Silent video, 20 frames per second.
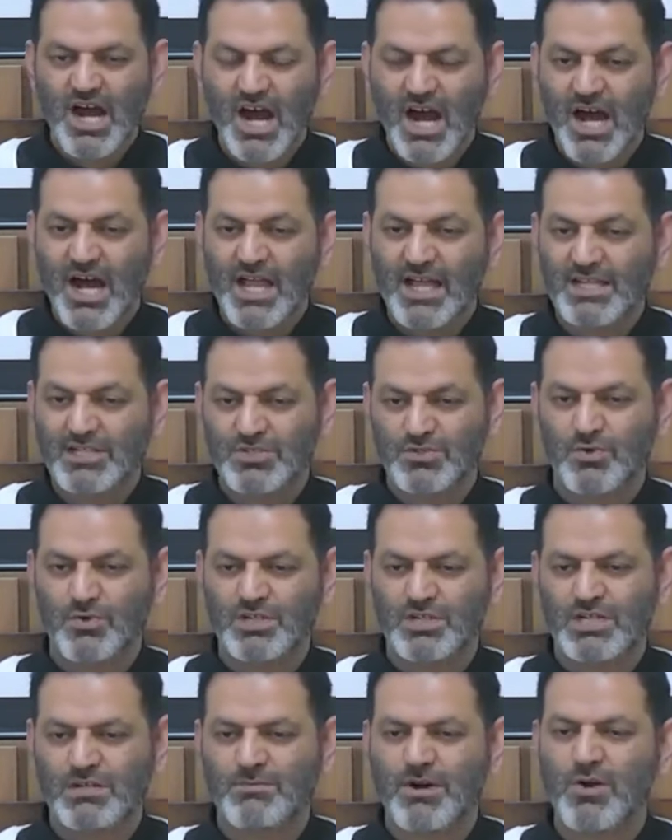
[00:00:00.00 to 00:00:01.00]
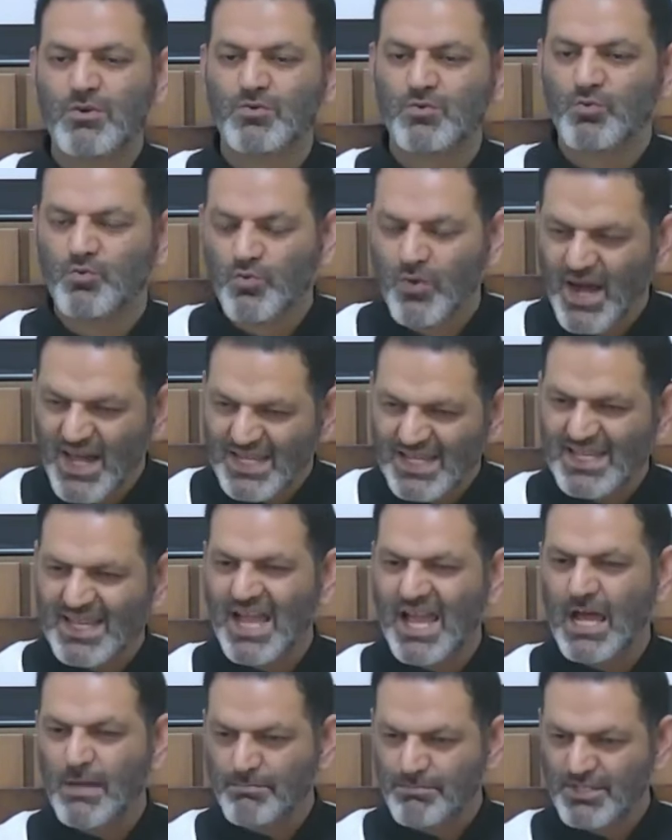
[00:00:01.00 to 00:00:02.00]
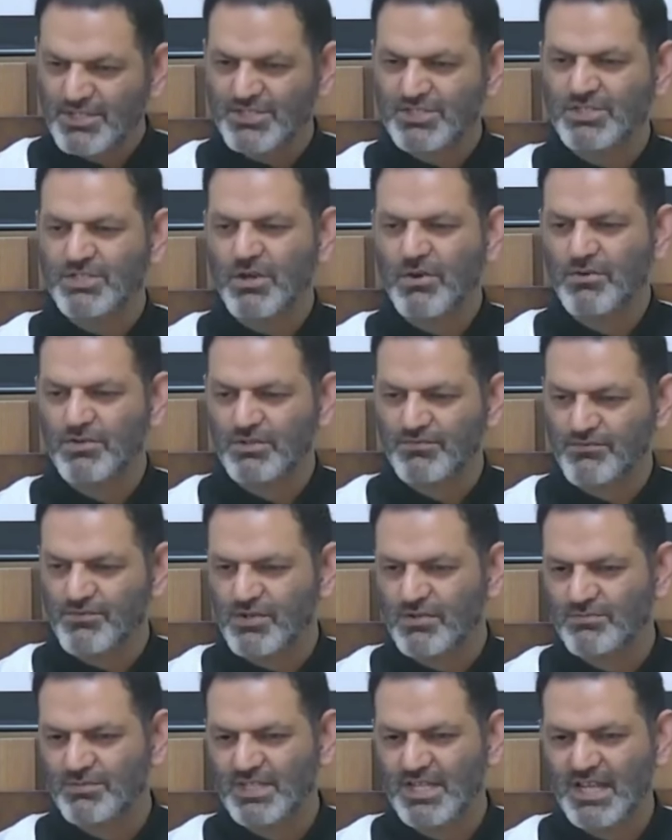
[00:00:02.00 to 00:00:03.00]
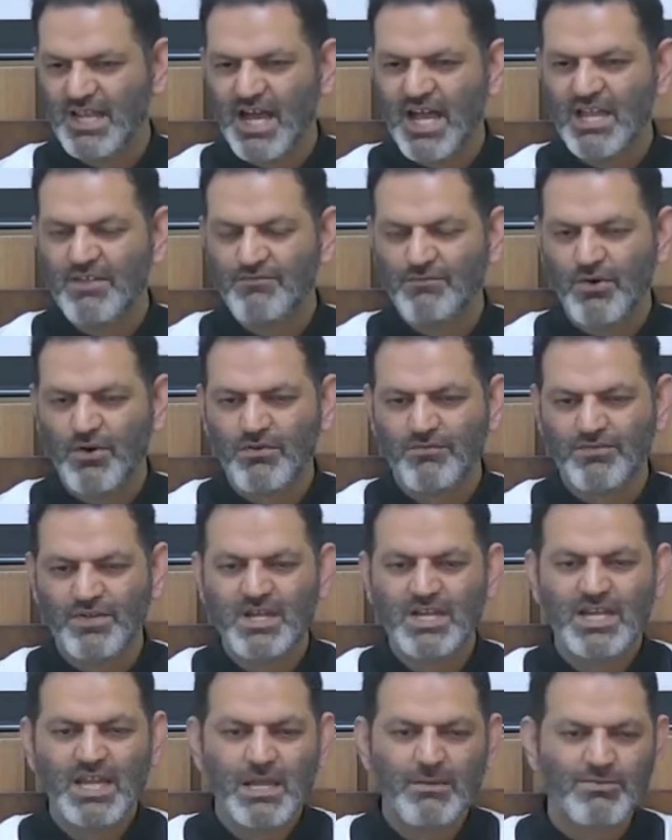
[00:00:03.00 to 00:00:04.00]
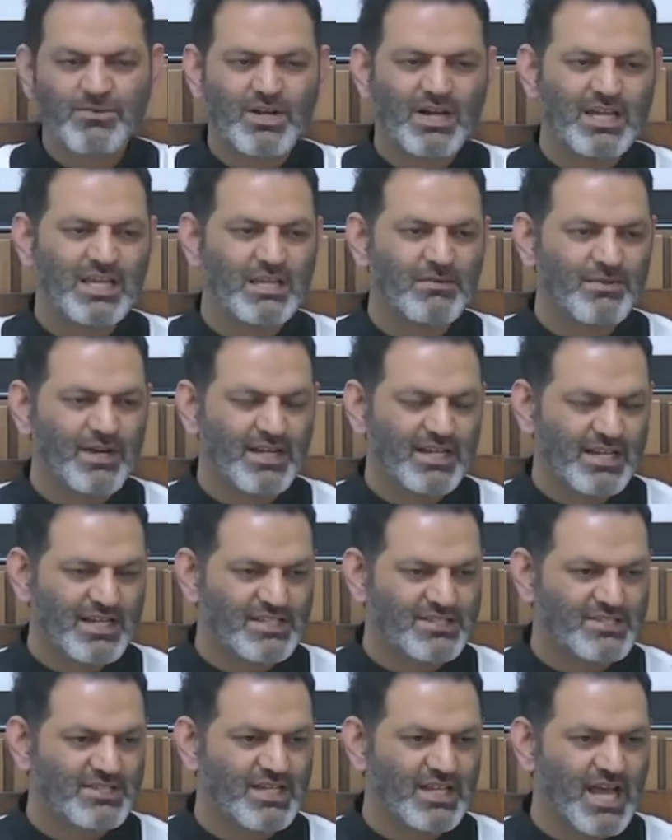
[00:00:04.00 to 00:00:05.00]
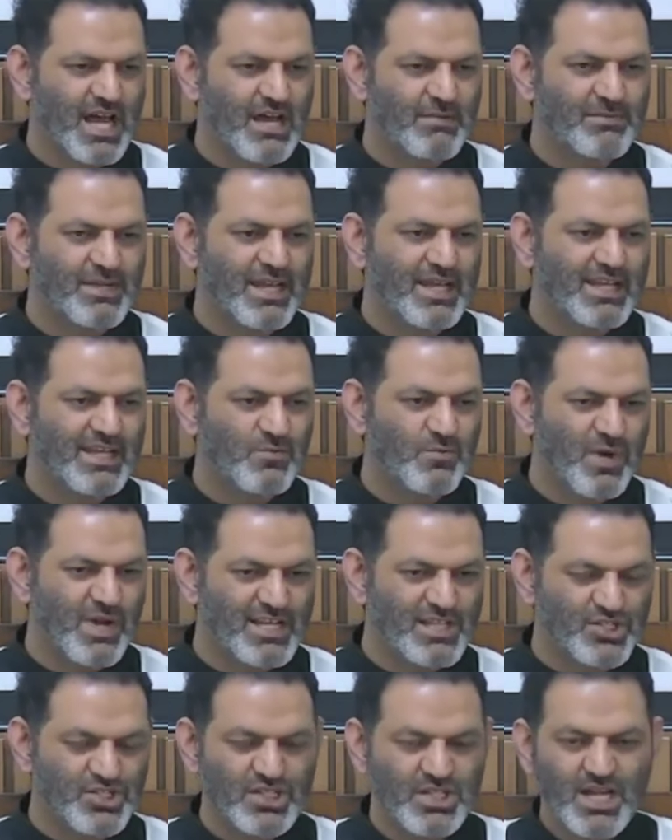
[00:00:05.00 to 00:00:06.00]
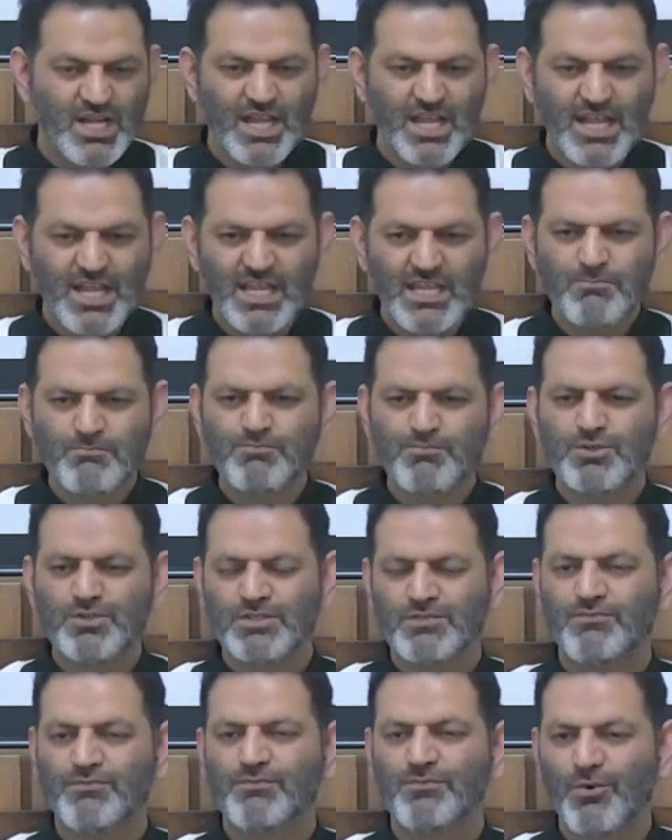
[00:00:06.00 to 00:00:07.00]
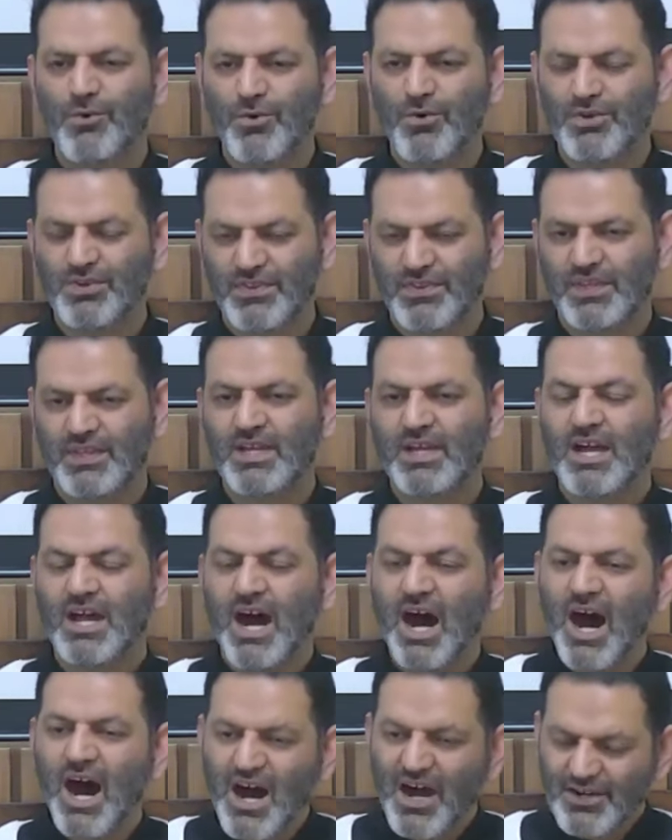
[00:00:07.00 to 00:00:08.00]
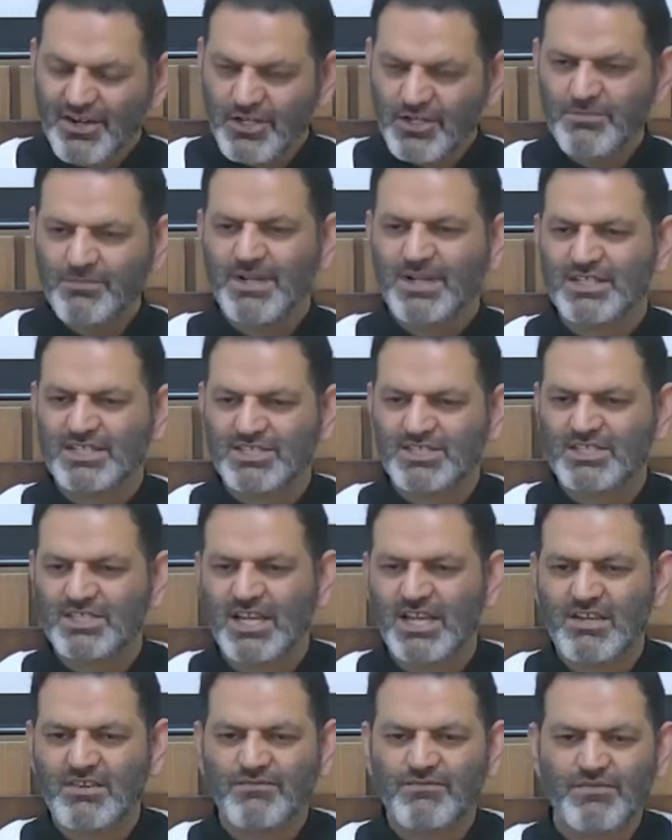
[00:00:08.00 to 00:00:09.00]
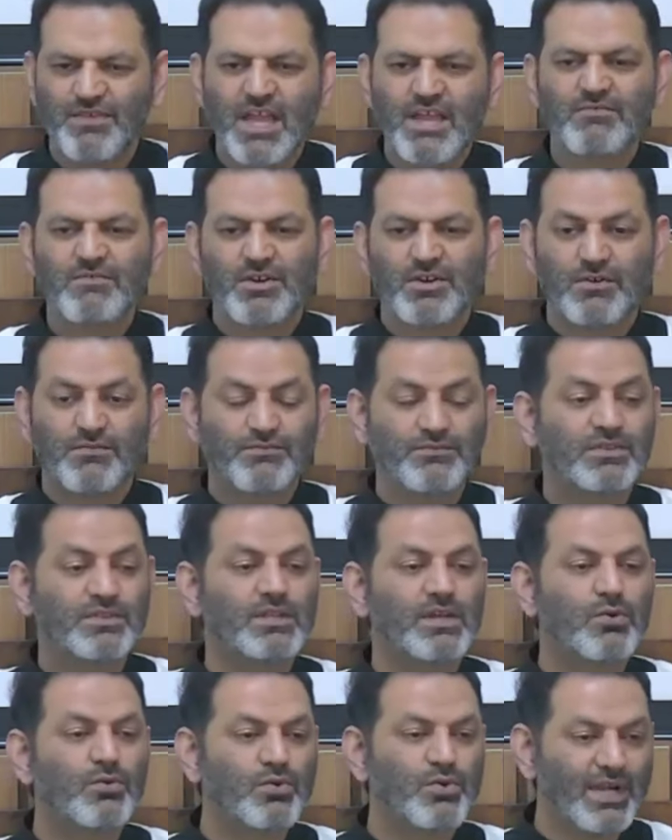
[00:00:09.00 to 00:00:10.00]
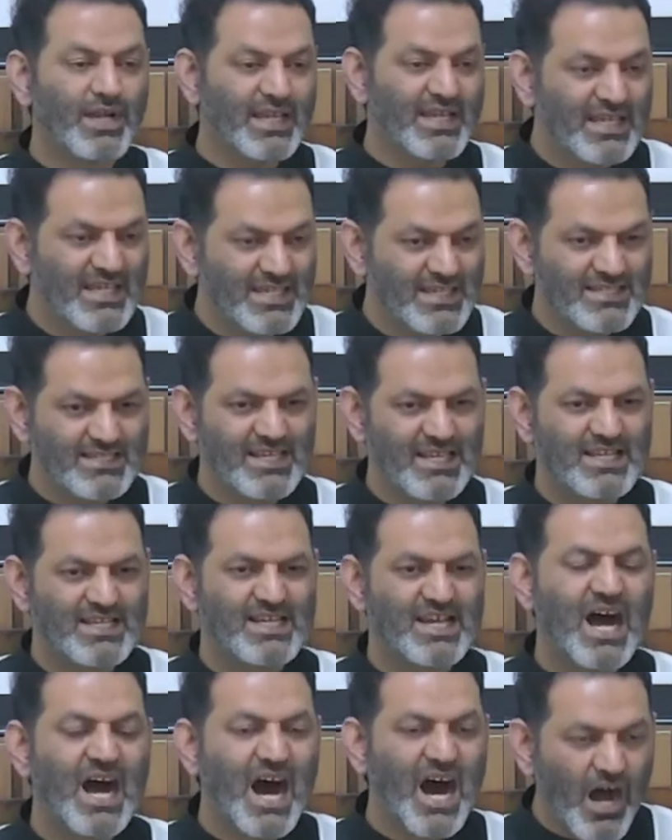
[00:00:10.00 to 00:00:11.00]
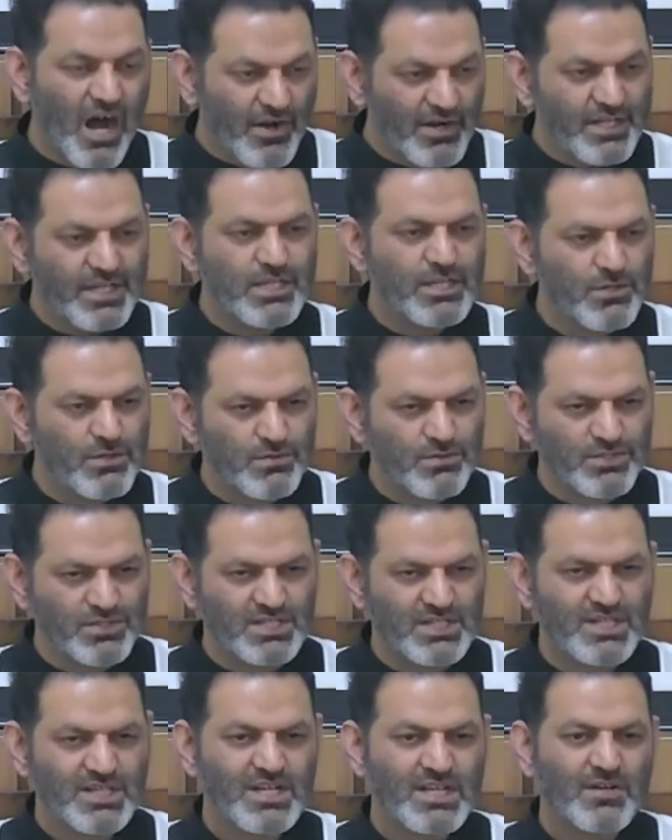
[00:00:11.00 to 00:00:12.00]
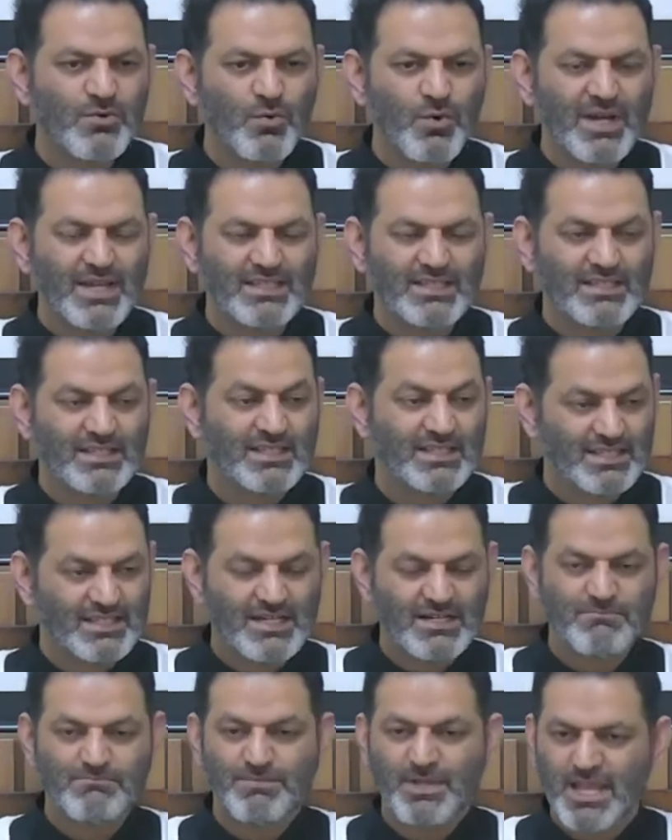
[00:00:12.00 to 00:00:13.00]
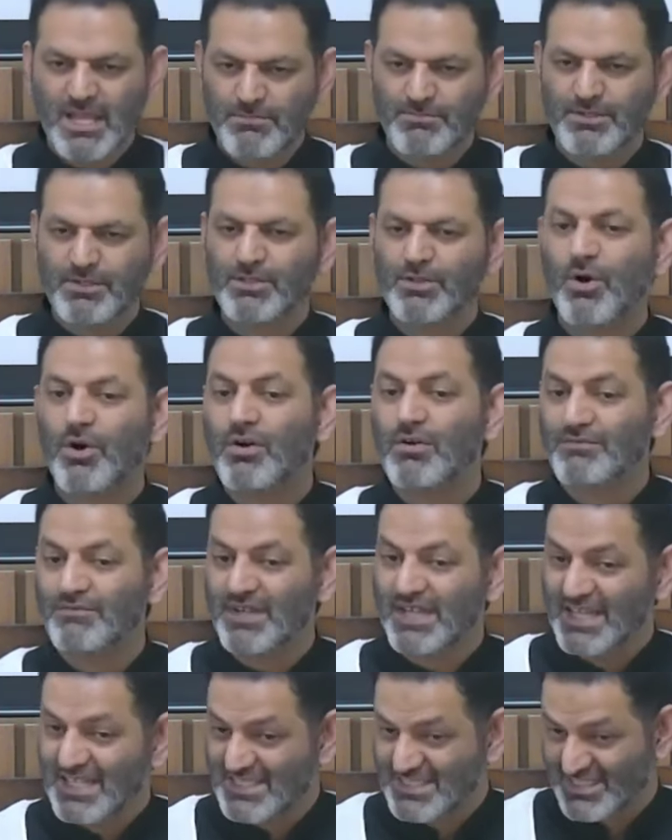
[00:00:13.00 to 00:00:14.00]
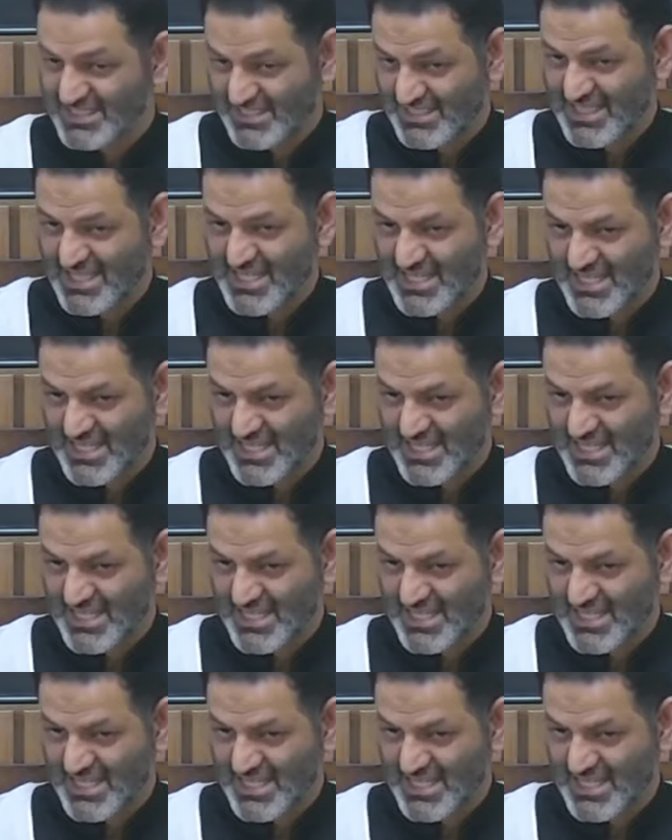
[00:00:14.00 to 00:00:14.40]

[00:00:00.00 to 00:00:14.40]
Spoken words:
I talked about one episode from the life of Ibrahim alayhi salam, in which he put forth arguments in favor of Tawheed and argued with the people of his